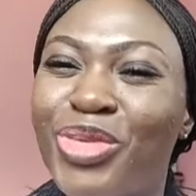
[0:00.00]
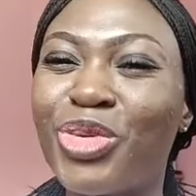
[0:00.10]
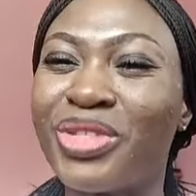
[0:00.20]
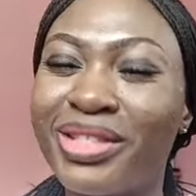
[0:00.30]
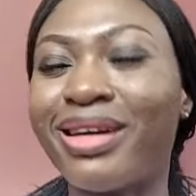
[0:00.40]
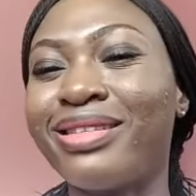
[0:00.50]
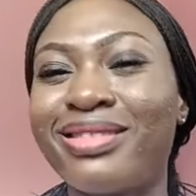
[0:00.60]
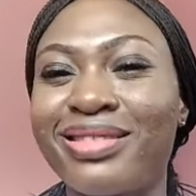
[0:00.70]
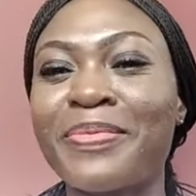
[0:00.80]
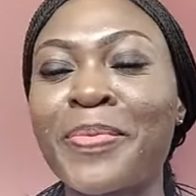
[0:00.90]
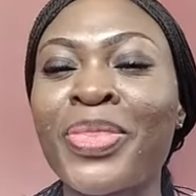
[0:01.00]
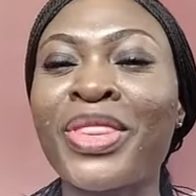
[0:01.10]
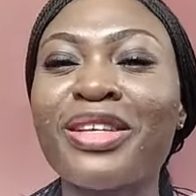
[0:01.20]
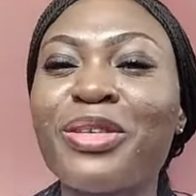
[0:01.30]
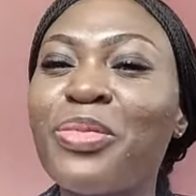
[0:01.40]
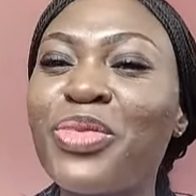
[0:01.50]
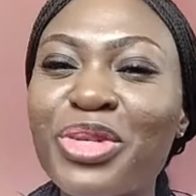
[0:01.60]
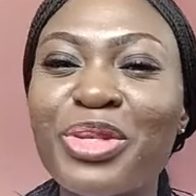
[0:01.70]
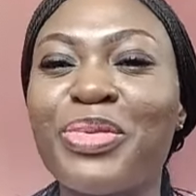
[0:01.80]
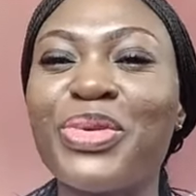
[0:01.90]
who does that?
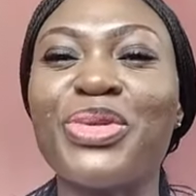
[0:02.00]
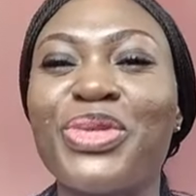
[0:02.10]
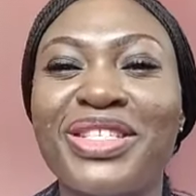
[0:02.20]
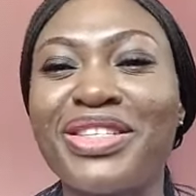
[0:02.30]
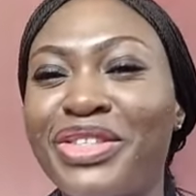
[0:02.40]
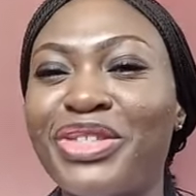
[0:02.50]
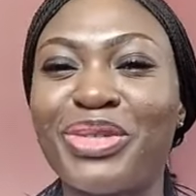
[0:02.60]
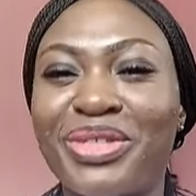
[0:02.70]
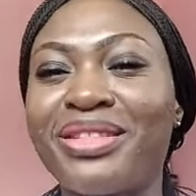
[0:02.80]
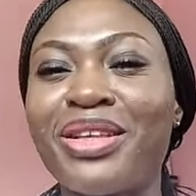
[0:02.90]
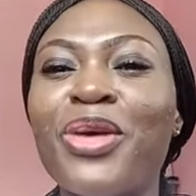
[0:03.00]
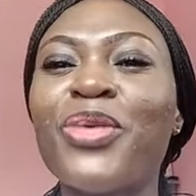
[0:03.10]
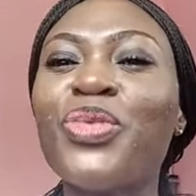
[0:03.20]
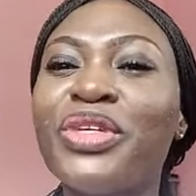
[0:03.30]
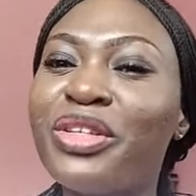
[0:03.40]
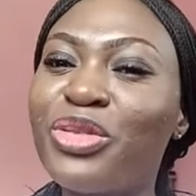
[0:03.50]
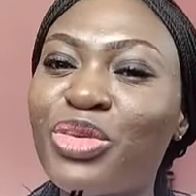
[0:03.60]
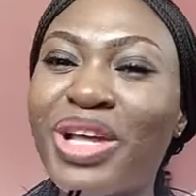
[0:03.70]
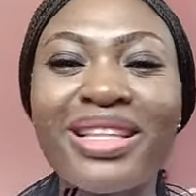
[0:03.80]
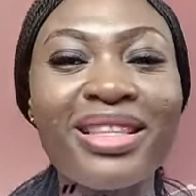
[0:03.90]
Some words pronunciations. We
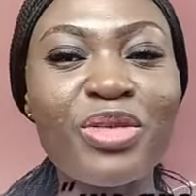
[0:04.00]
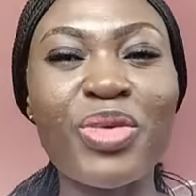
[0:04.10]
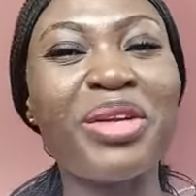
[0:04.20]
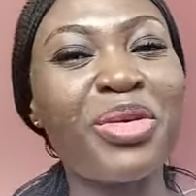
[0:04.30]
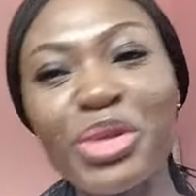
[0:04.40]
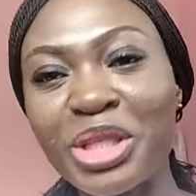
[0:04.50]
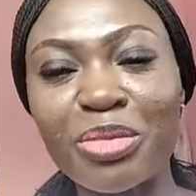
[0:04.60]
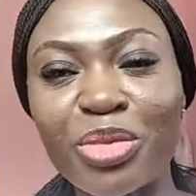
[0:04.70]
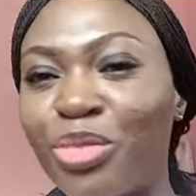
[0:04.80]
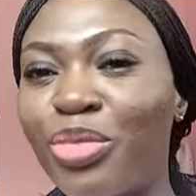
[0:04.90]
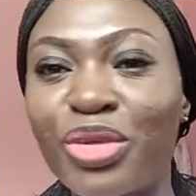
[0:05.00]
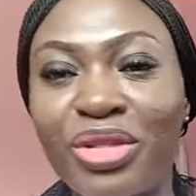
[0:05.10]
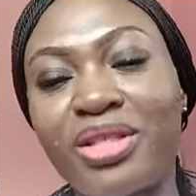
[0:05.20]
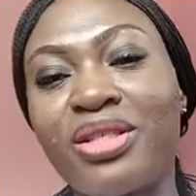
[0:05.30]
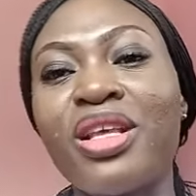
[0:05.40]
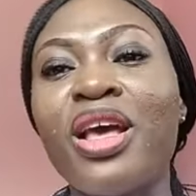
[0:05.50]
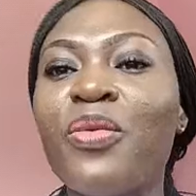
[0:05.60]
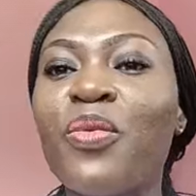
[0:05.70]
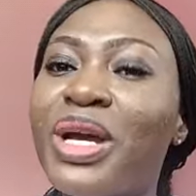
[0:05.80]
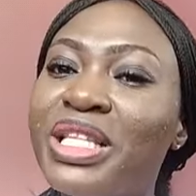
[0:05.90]
need to, at least we are not Igbo, but
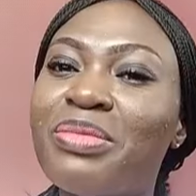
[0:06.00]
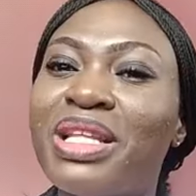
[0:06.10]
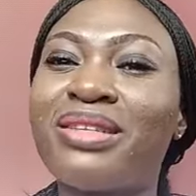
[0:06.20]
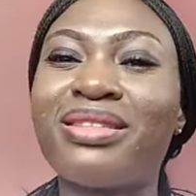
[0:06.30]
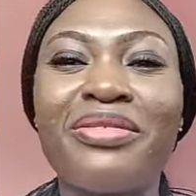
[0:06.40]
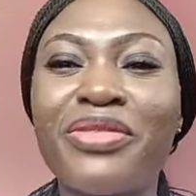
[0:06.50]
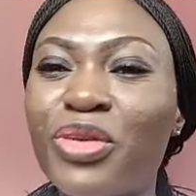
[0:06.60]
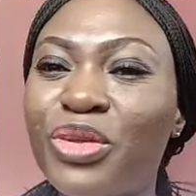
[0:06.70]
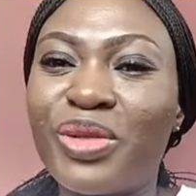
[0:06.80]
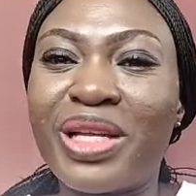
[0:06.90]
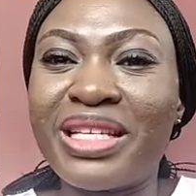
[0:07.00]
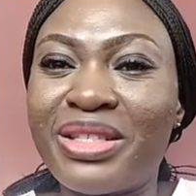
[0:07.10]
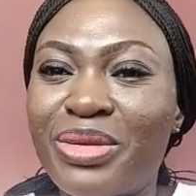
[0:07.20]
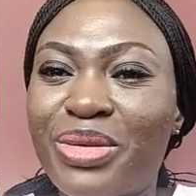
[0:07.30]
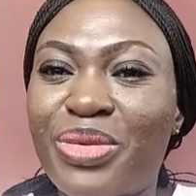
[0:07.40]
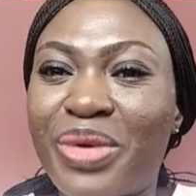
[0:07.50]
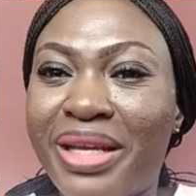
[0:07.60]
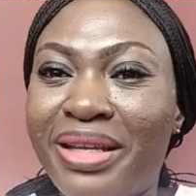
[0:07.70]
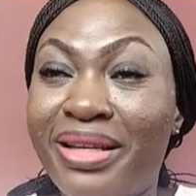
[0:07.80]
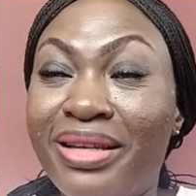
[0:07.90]
white men are, they've colonized us,
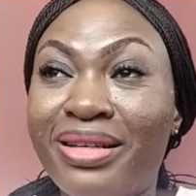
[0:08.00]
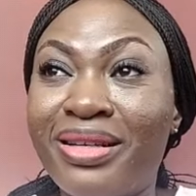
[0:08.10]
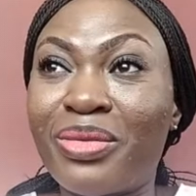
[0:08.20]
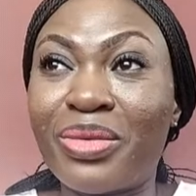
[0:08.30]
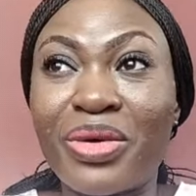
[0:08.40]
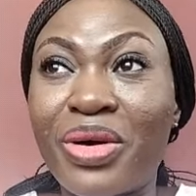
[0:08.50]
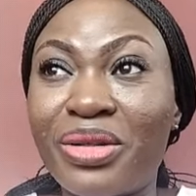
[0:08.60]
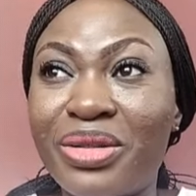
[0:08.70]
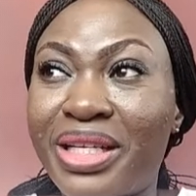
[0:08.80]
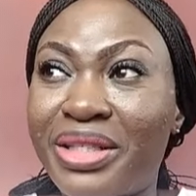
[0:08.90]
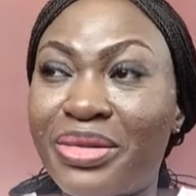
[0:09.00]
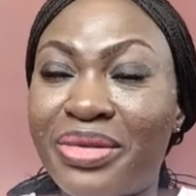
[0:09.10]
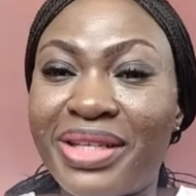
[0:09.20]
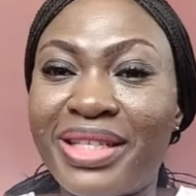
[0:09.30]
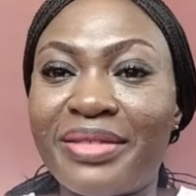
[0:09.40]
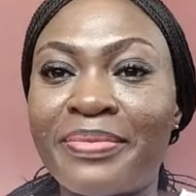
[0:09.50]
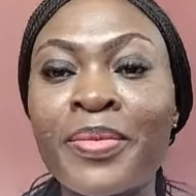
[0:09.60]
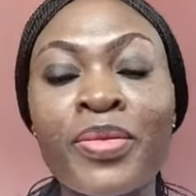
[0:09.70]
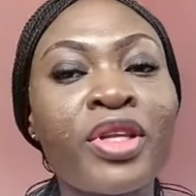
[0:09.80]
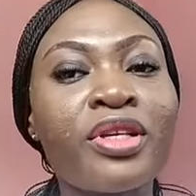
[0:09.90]
right? We're colonized
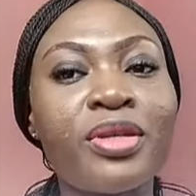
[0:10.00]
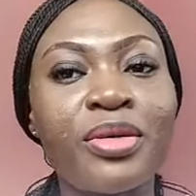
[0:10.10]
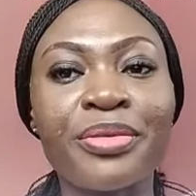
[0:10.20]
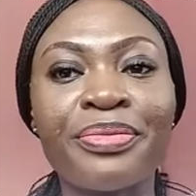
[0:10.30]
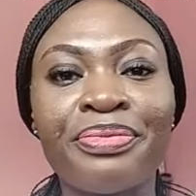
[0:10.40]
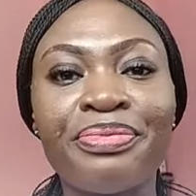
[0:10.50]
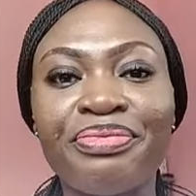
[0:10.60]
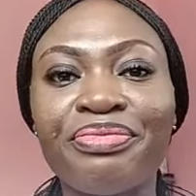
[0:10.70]
already. So